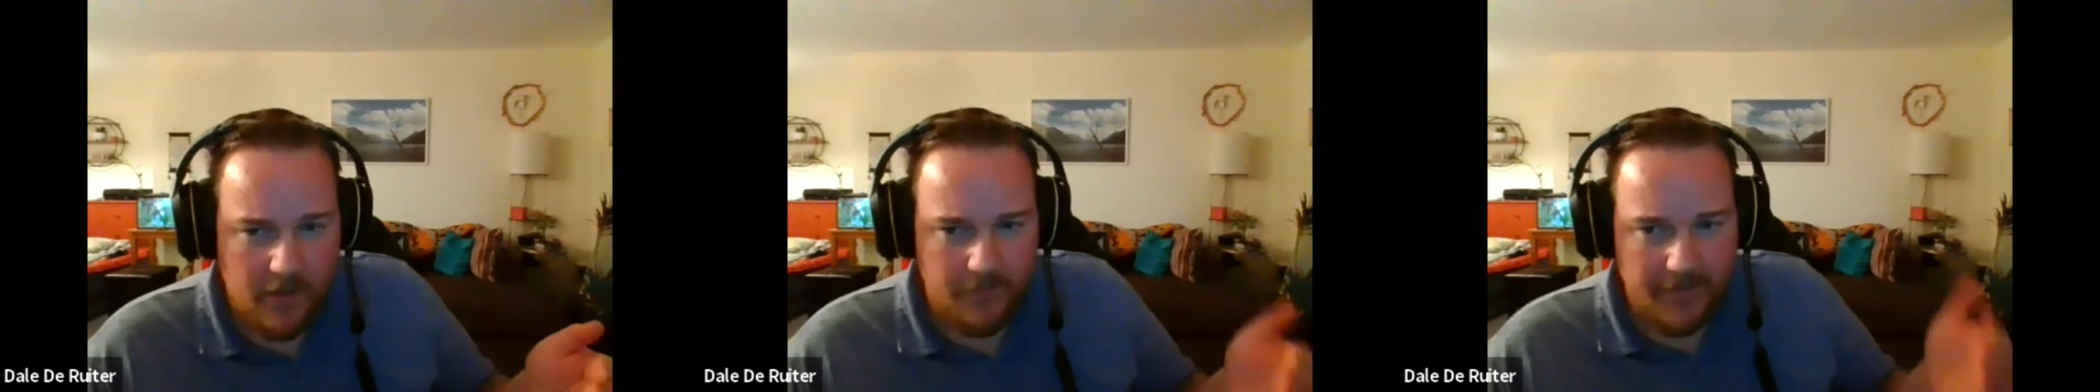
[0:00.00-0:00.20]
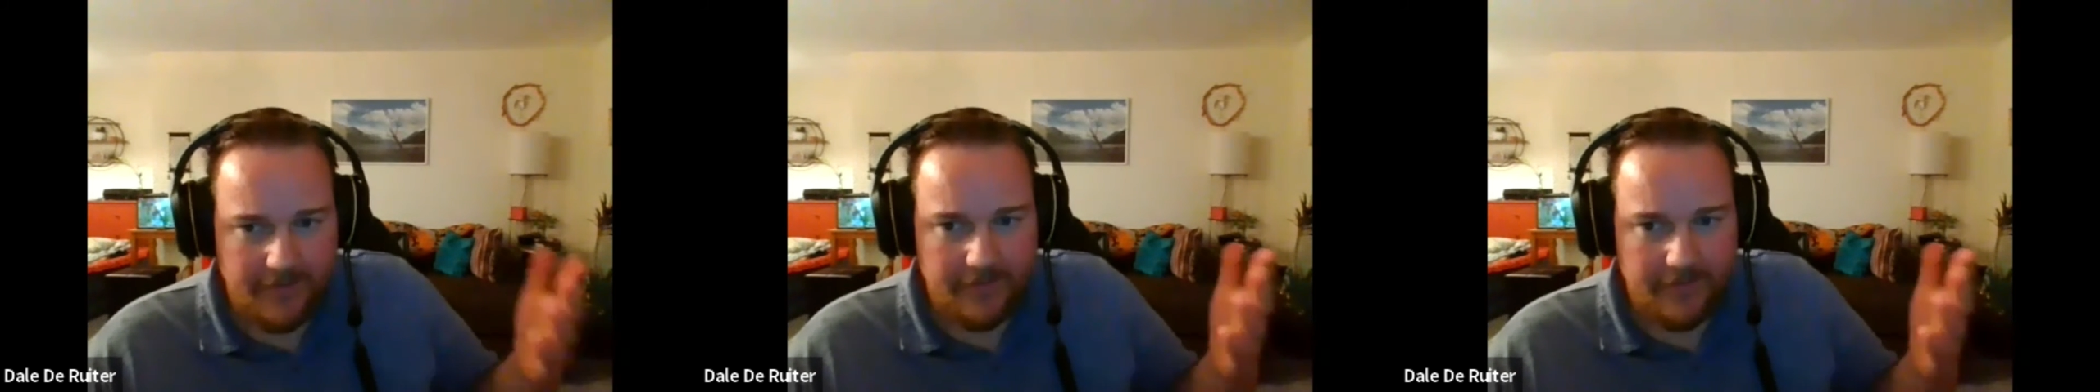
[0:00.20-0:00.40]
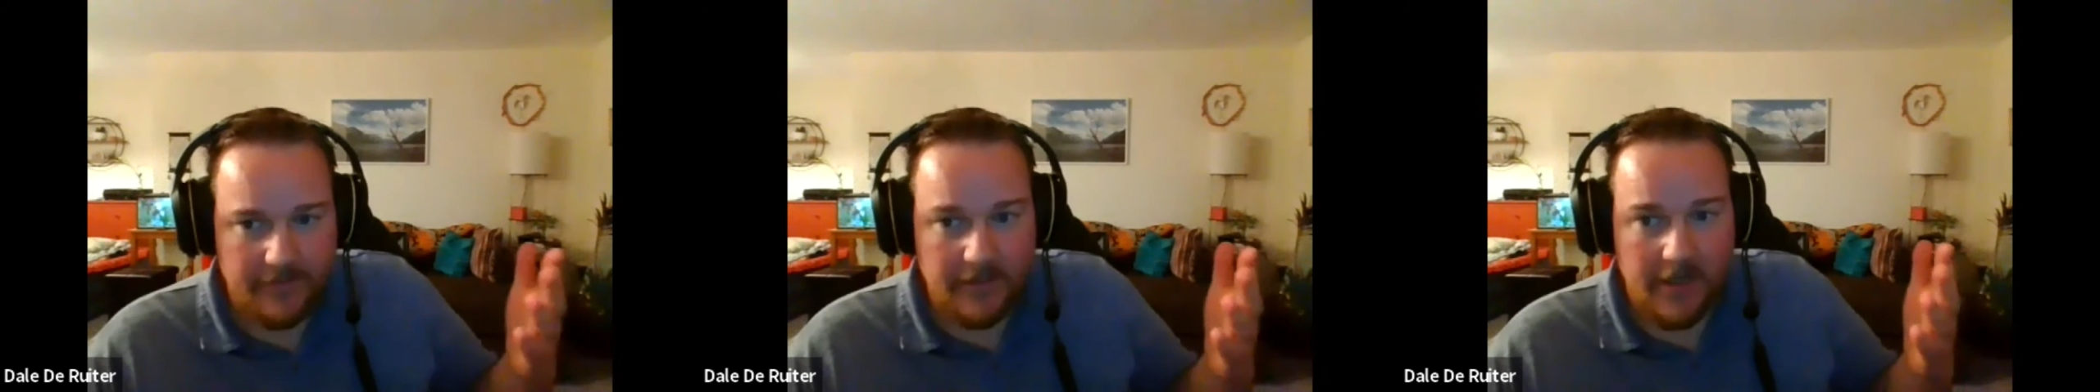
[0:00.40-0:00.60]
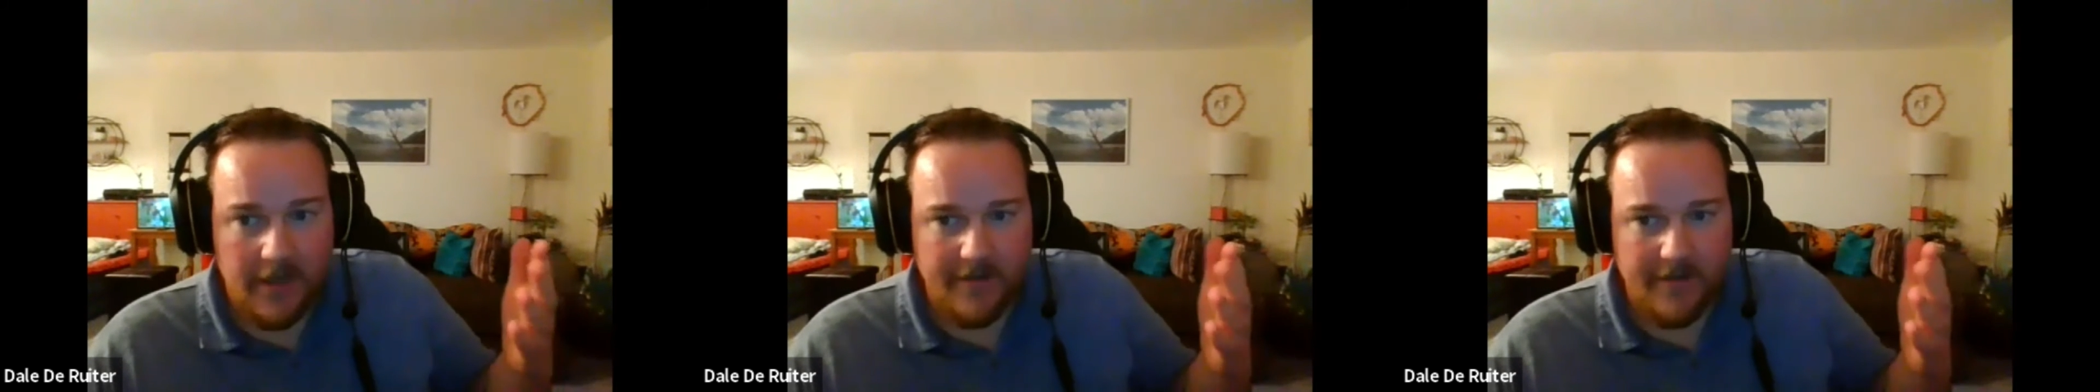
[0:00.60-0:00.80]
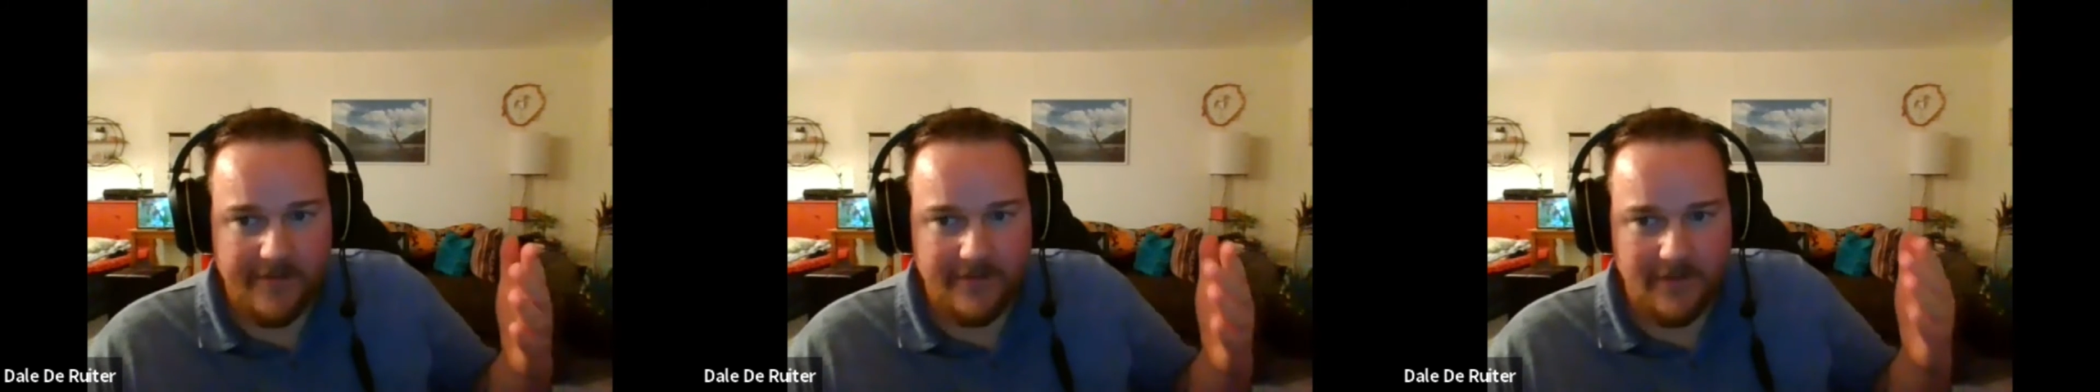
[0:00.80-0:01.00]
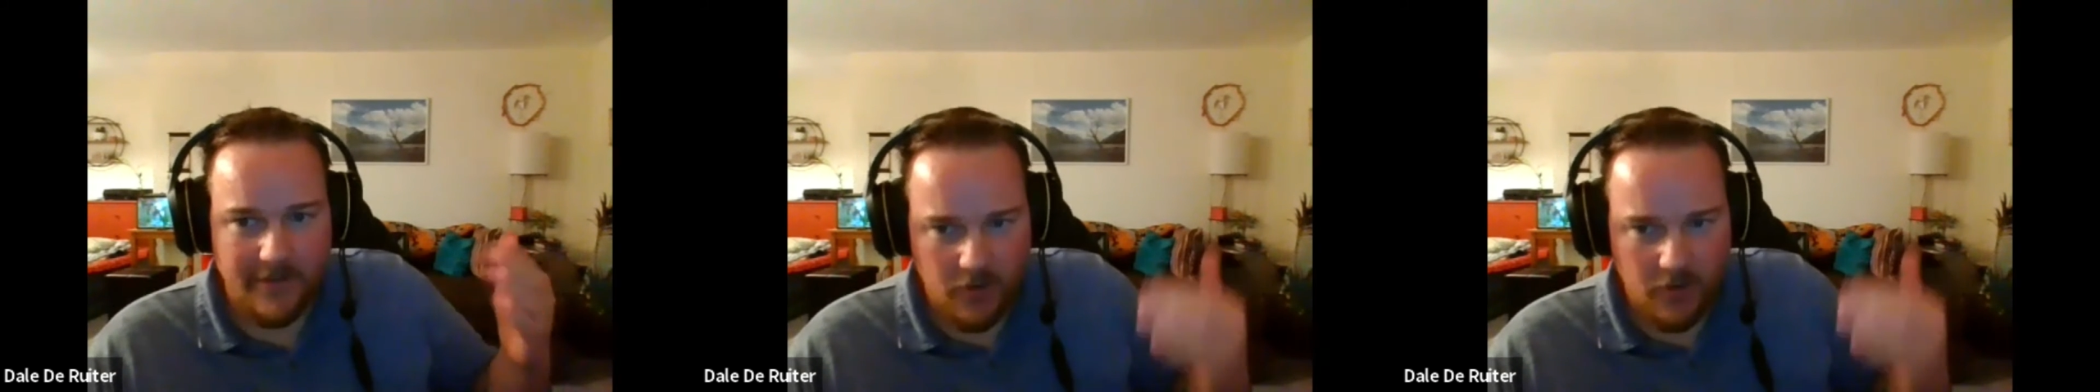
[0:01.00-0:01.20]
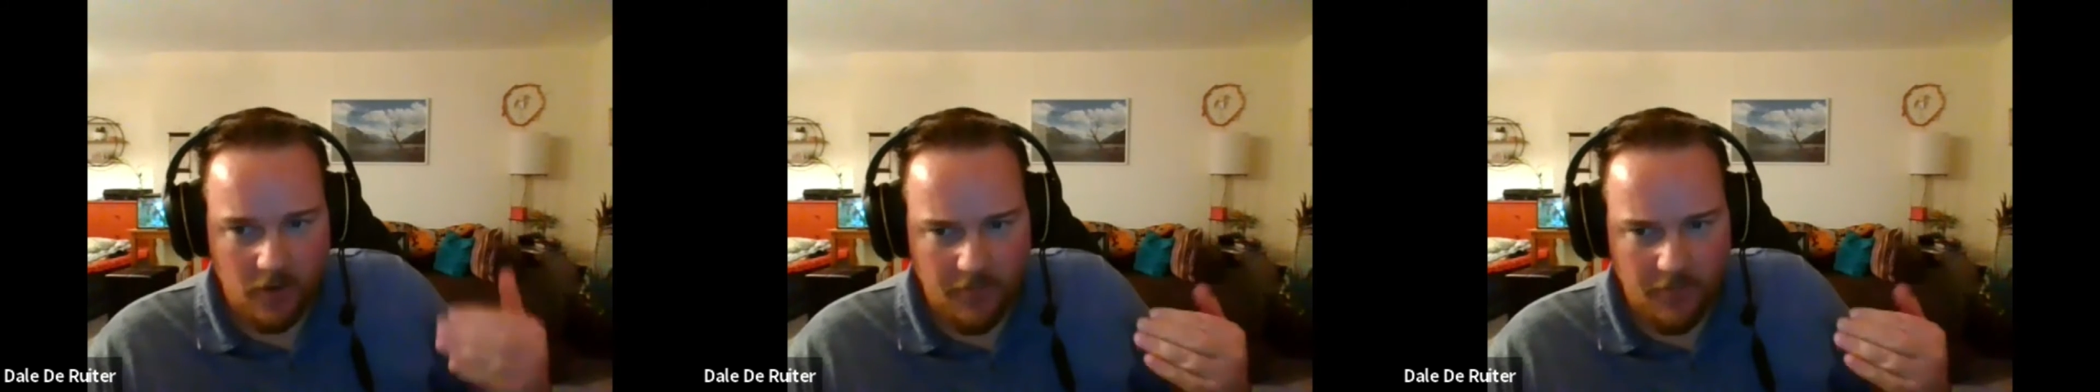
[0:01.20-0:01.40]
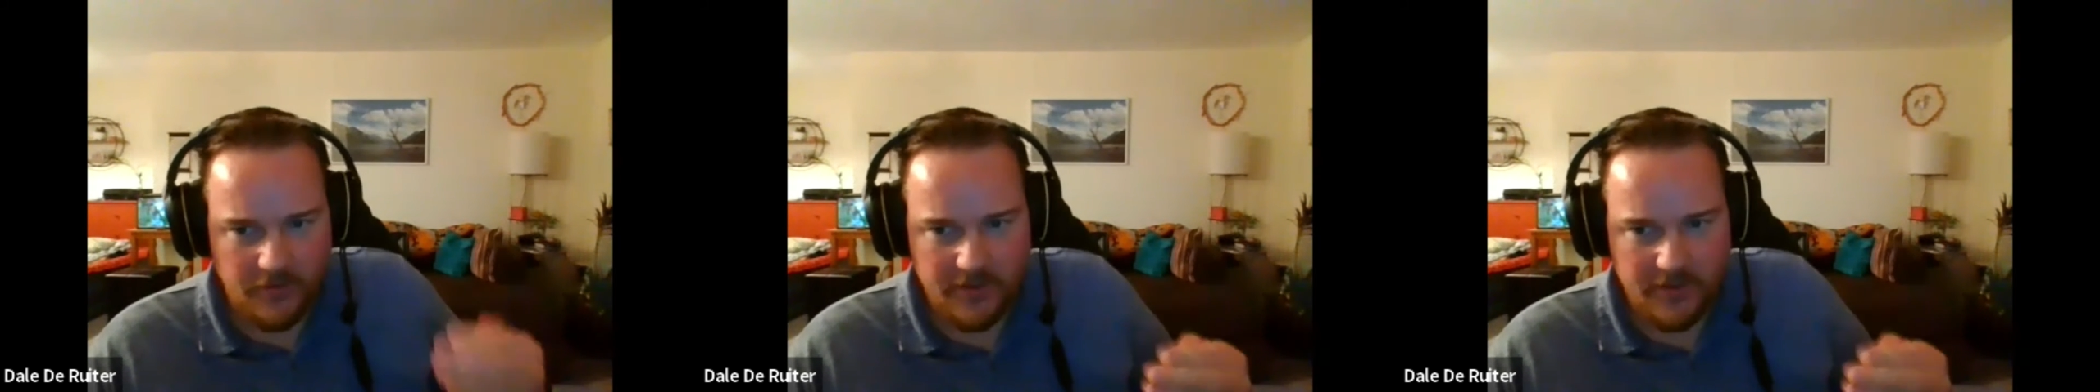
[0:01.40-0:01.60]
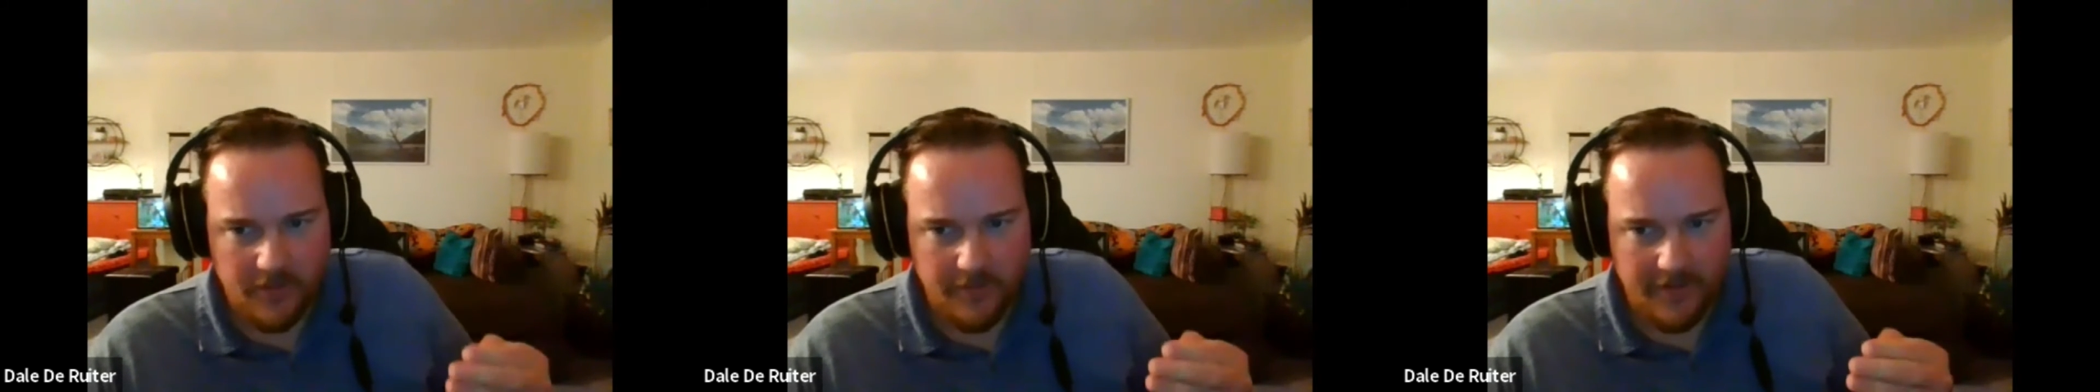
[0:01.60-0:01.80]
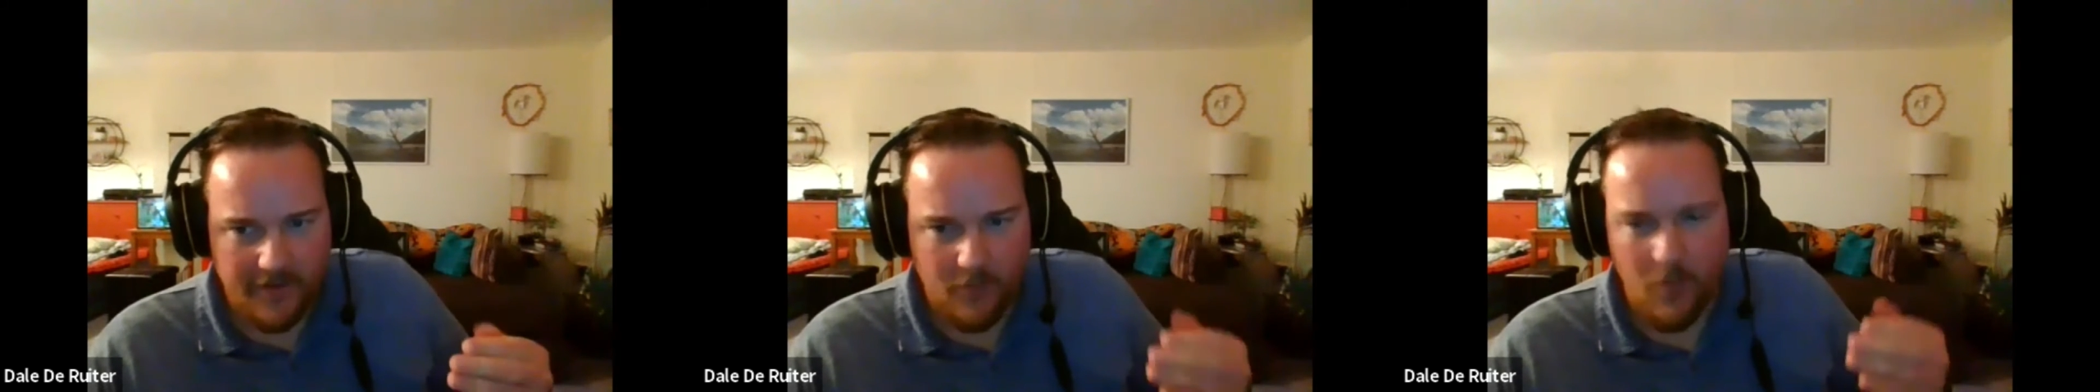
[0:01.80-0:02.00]
but the New York Post could be
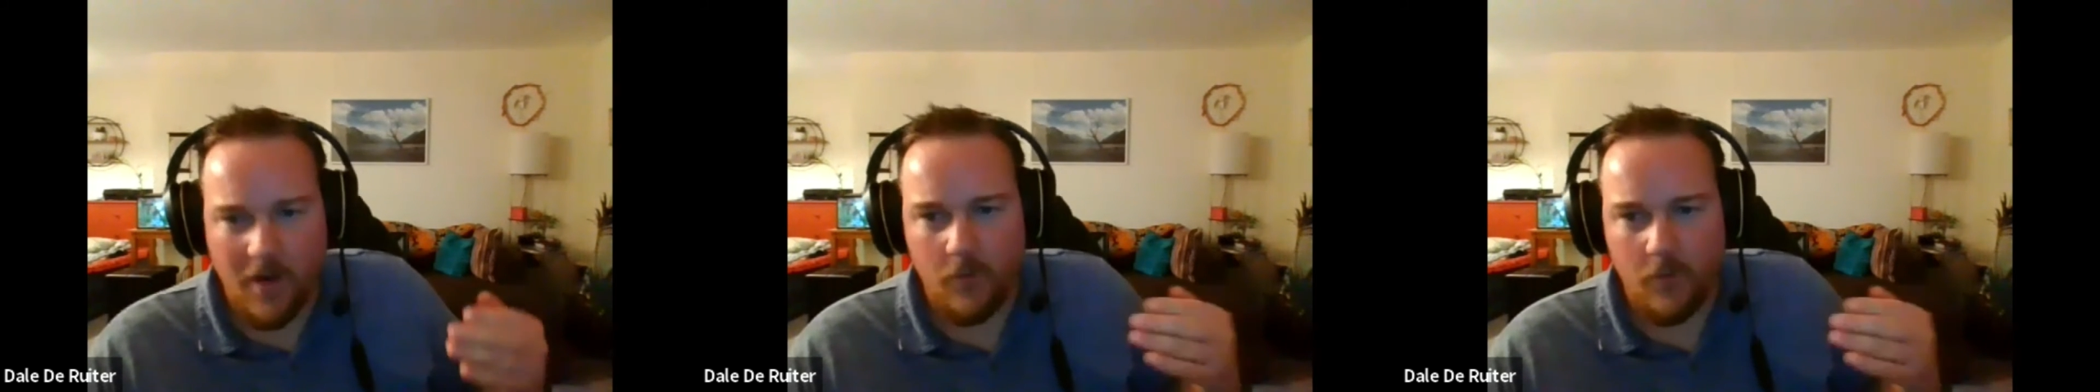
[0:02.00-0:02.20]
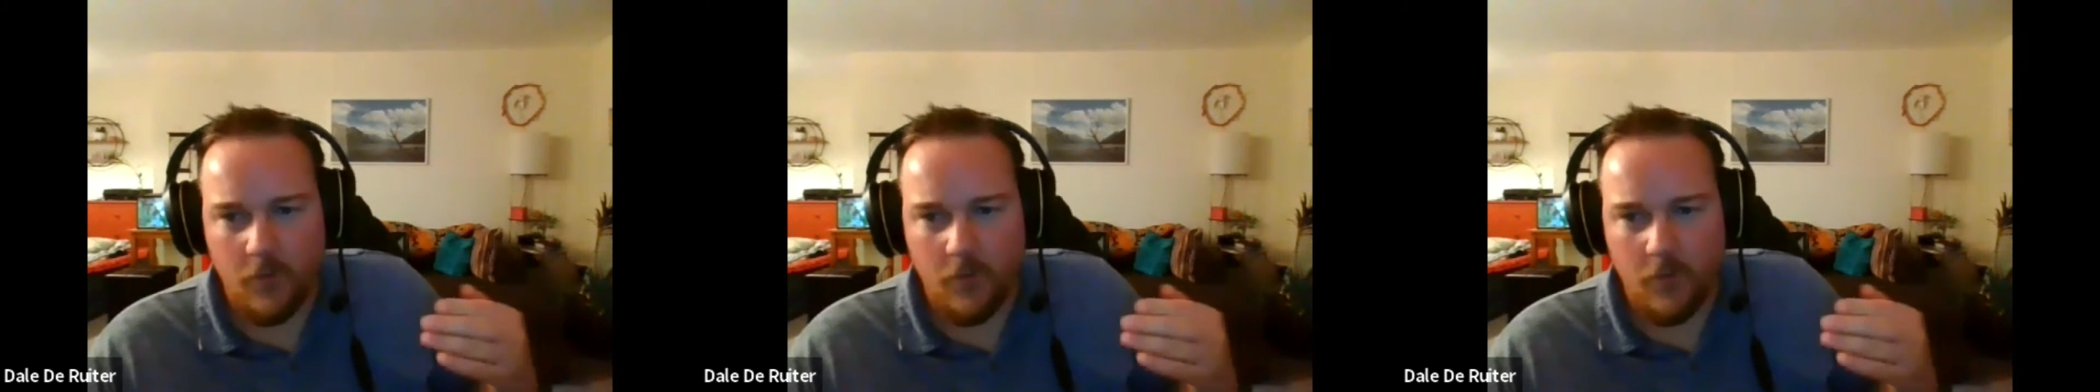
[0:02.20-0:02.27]
like, well,